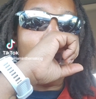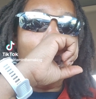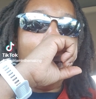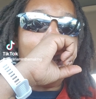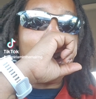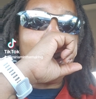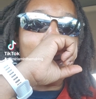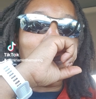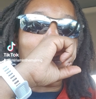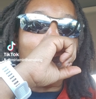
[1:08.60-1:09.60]
Okay,
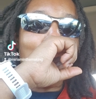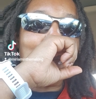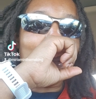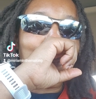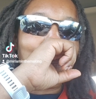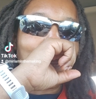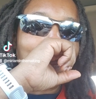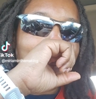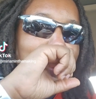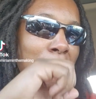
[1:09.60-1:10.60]
Round
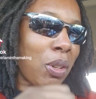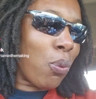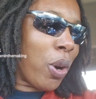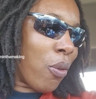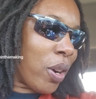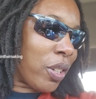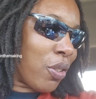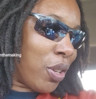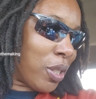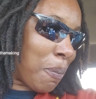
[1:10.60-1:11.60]
Rock
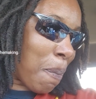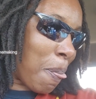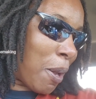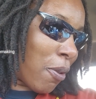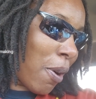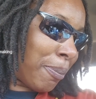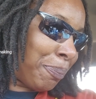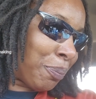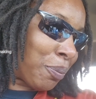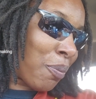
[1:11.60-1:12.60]
Donuts. Okay.
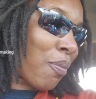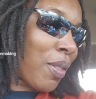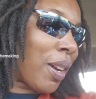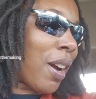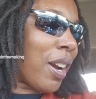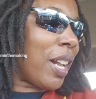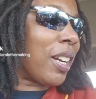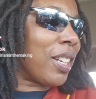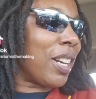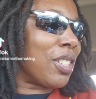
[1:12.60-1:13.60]
Alright, I
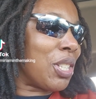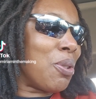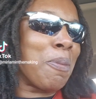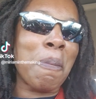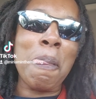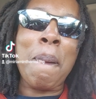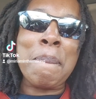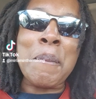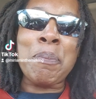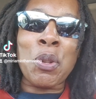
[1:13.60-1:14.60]
can kind of see
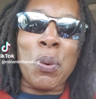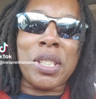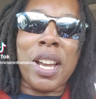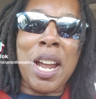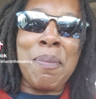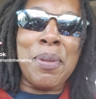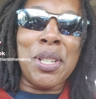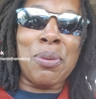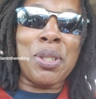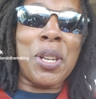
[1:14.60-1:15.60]
what the hype
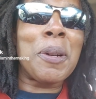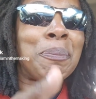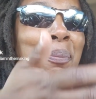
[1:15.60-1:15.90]
is with that.